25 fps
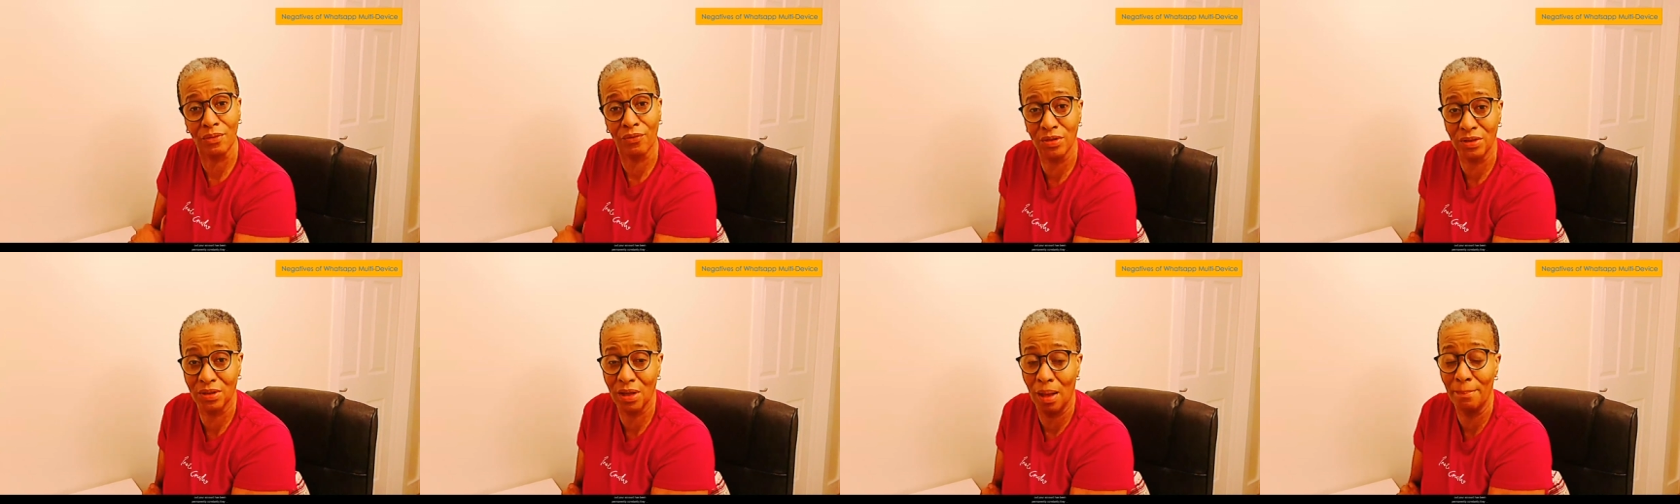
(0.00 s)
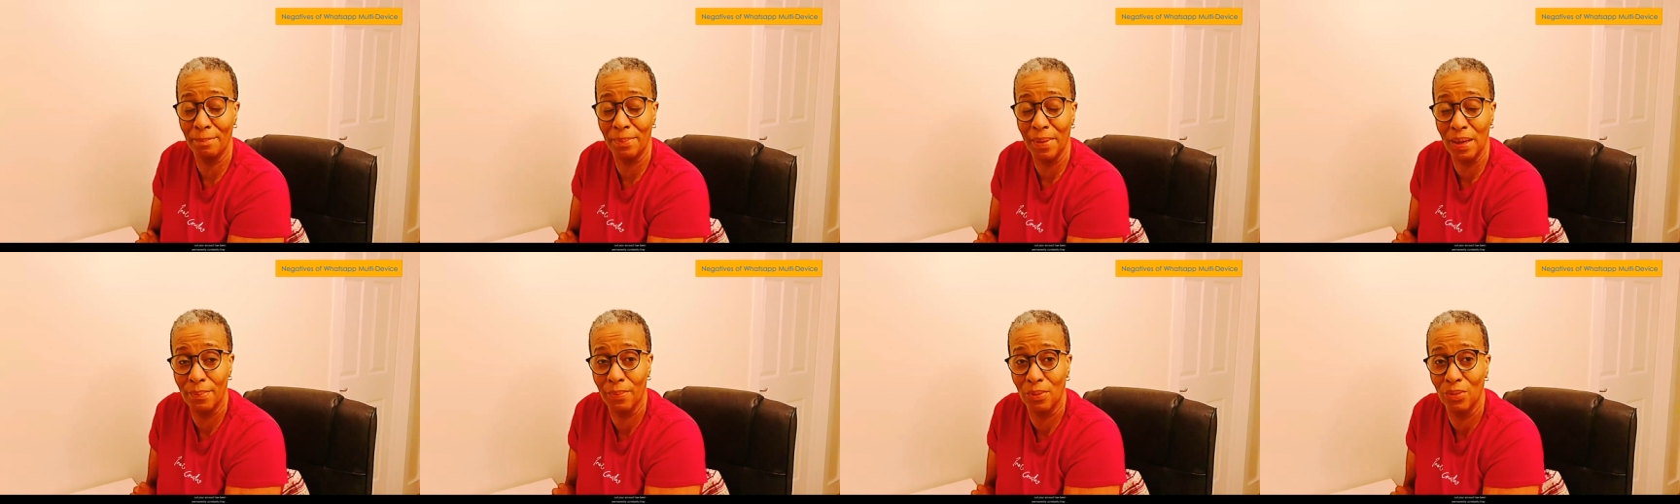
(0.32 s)
for
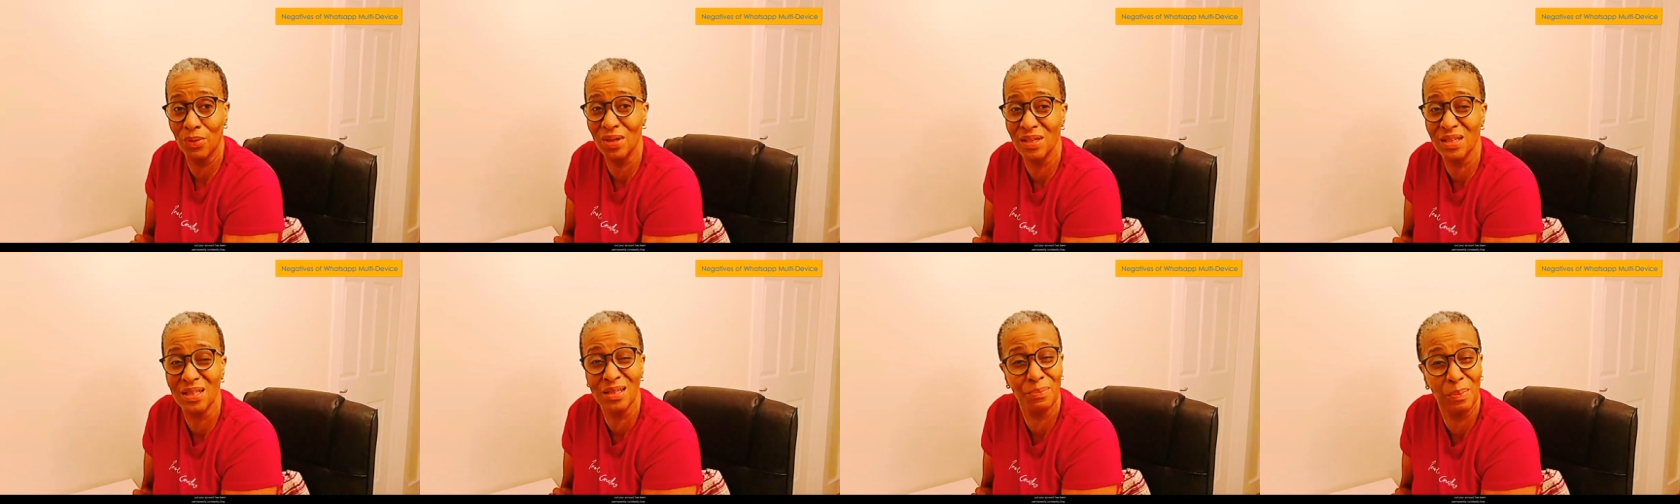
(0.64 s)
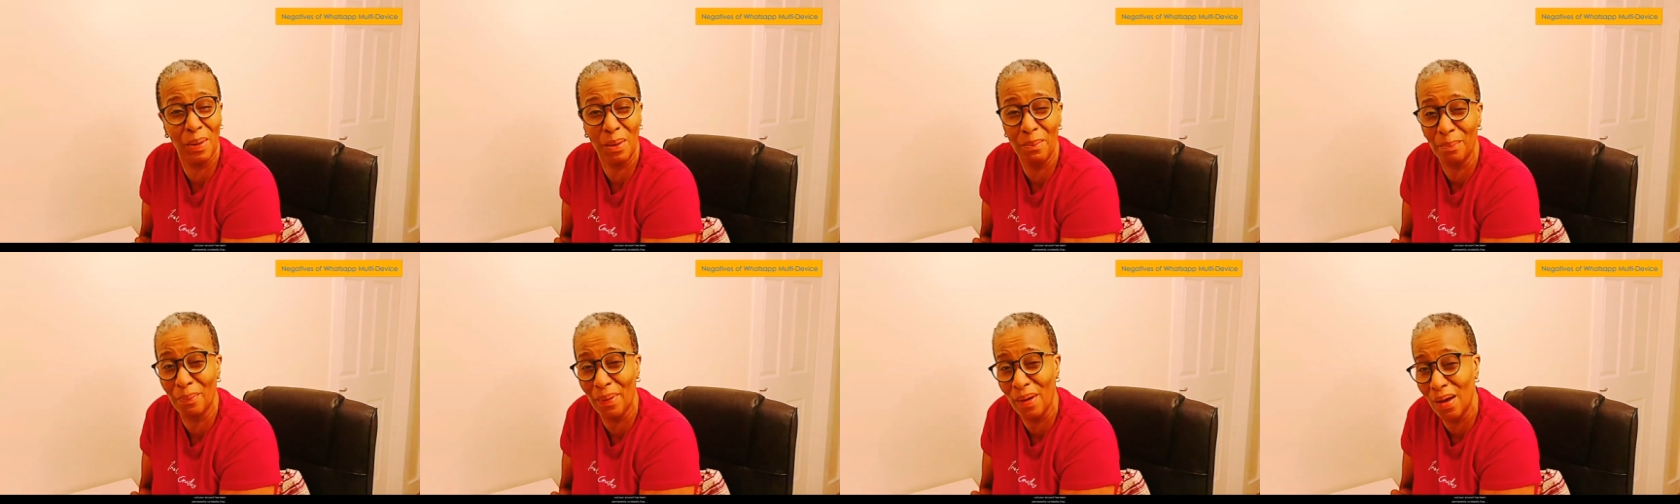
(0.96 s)
some people this has
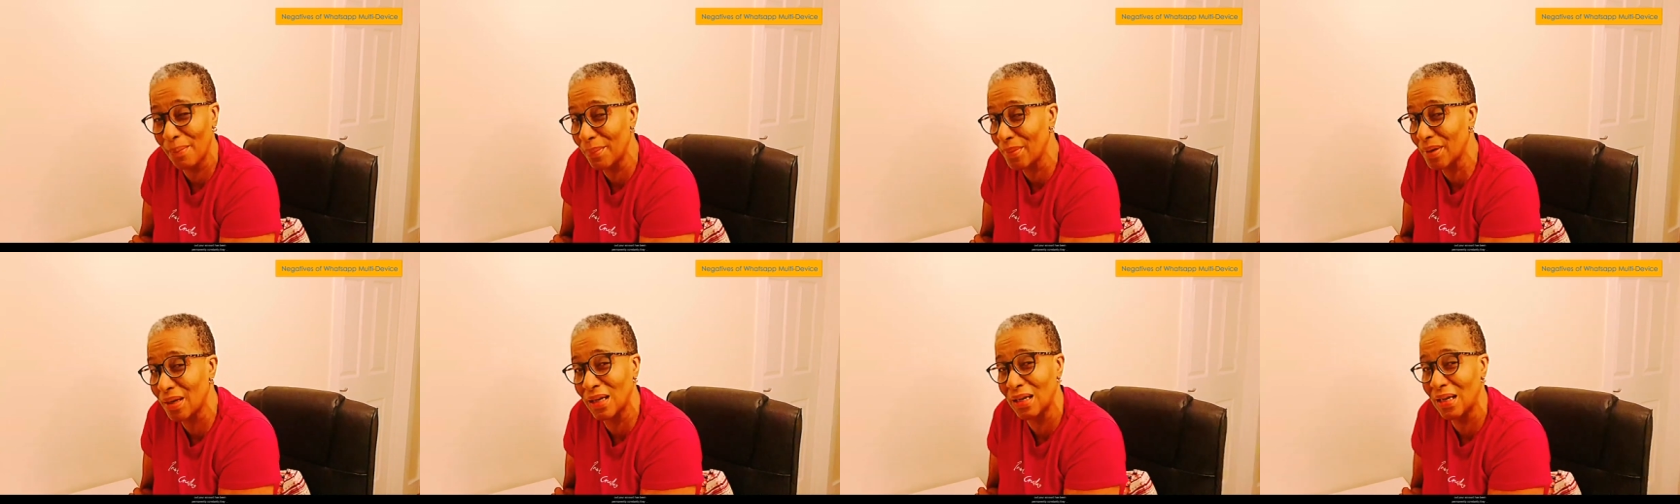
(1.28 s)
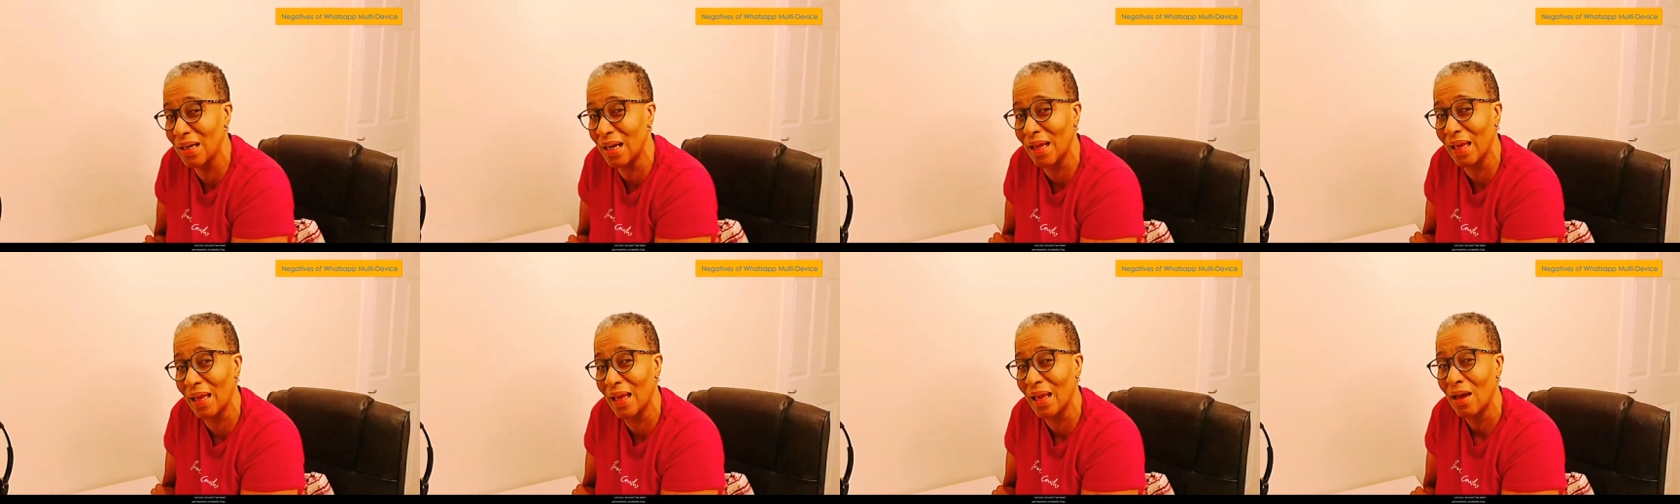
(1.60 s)
been
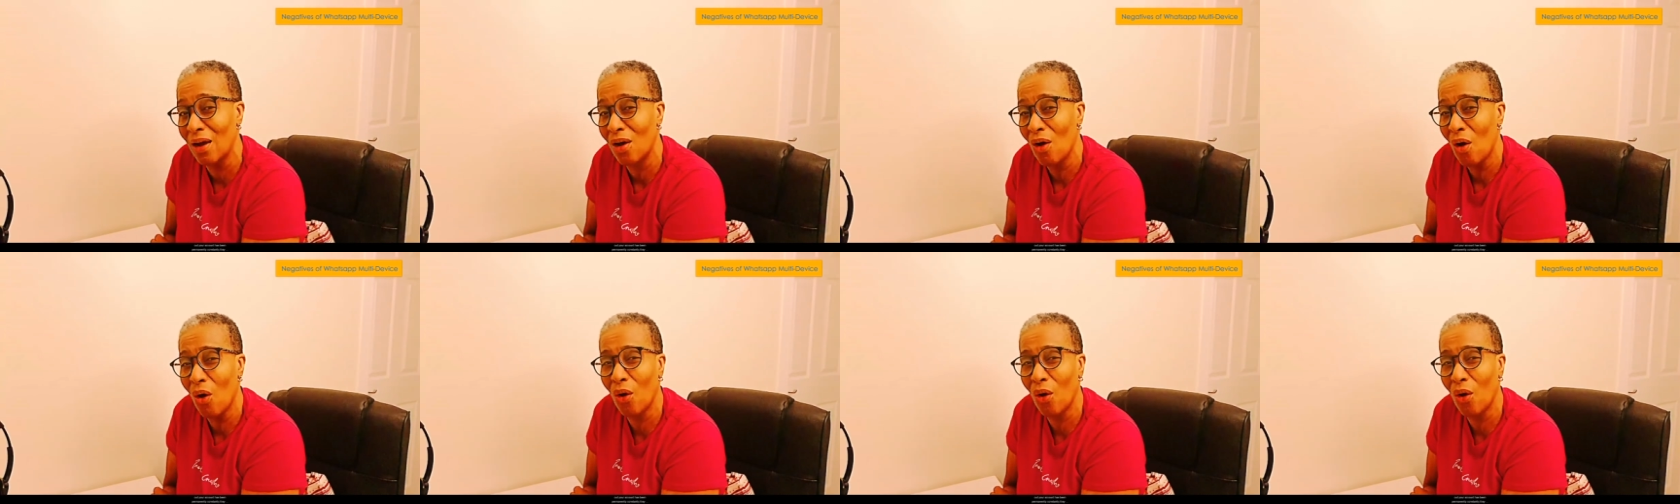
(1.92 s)
permanently